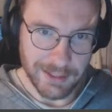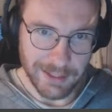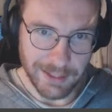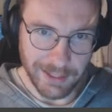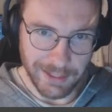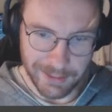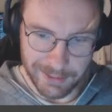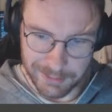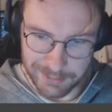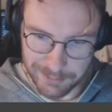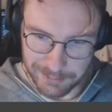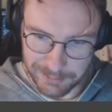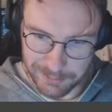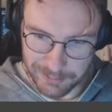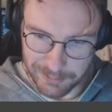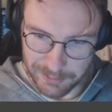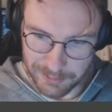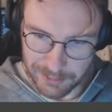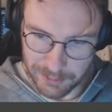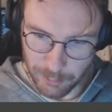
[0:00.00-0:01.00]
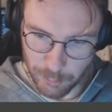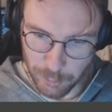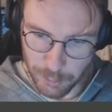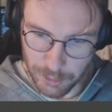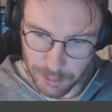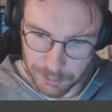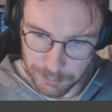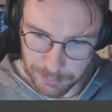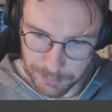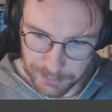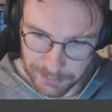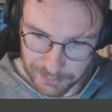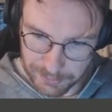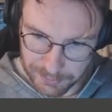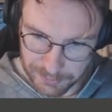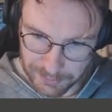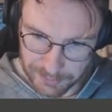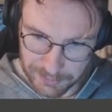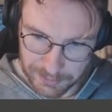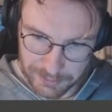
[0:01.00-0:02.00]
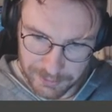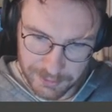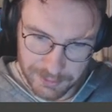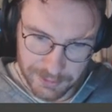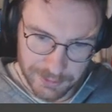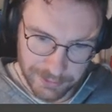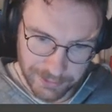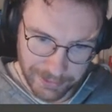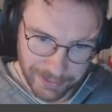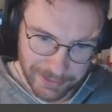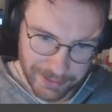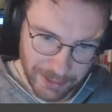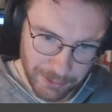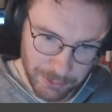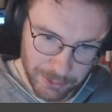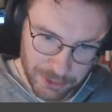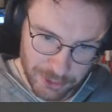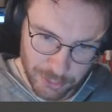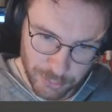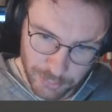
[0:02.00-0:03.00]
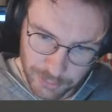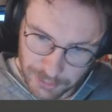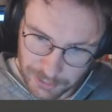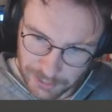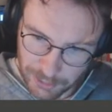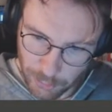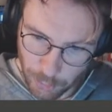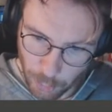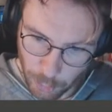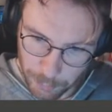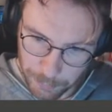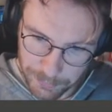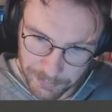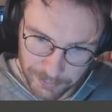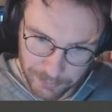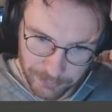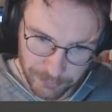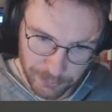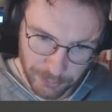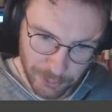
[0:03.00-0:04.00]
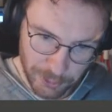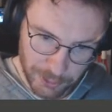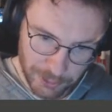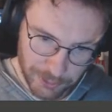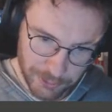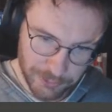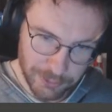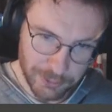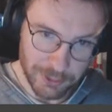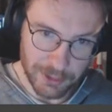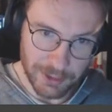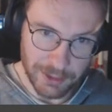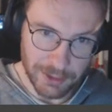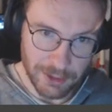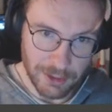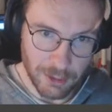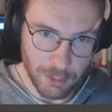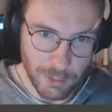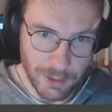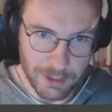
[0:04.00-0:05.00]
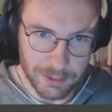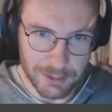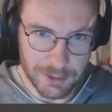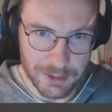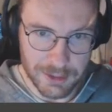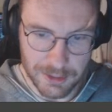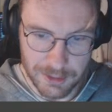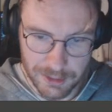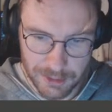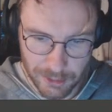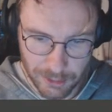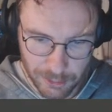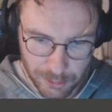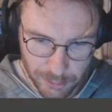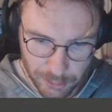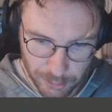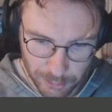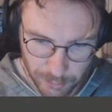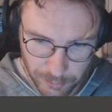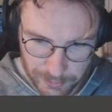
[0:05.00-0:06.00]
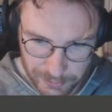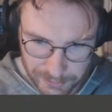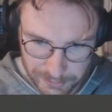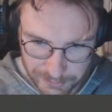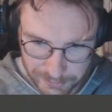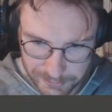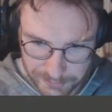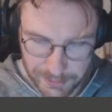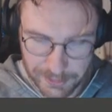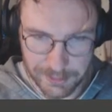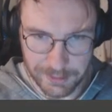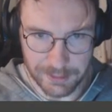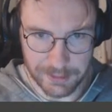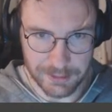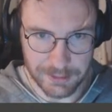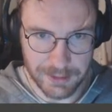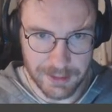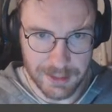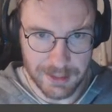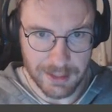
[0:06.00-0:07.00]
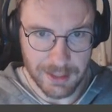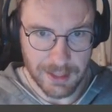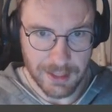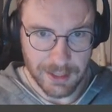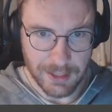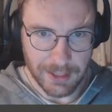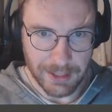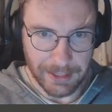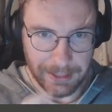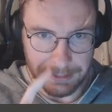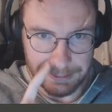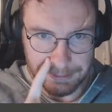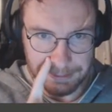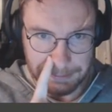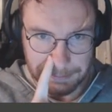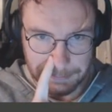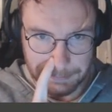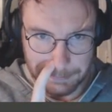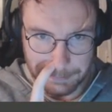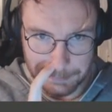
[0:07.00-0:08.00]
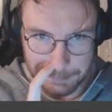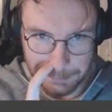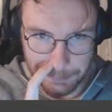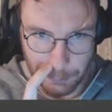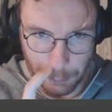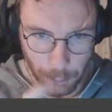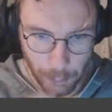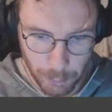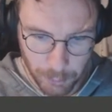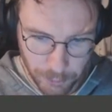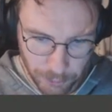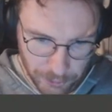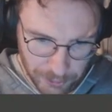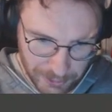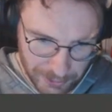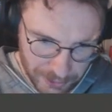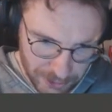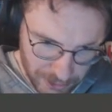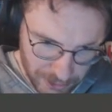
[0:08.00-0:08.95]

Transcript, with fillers: and the world building, and I was really hoping for for like, oh wow, this is so cool. Where are you taking this? And then the, the whole thing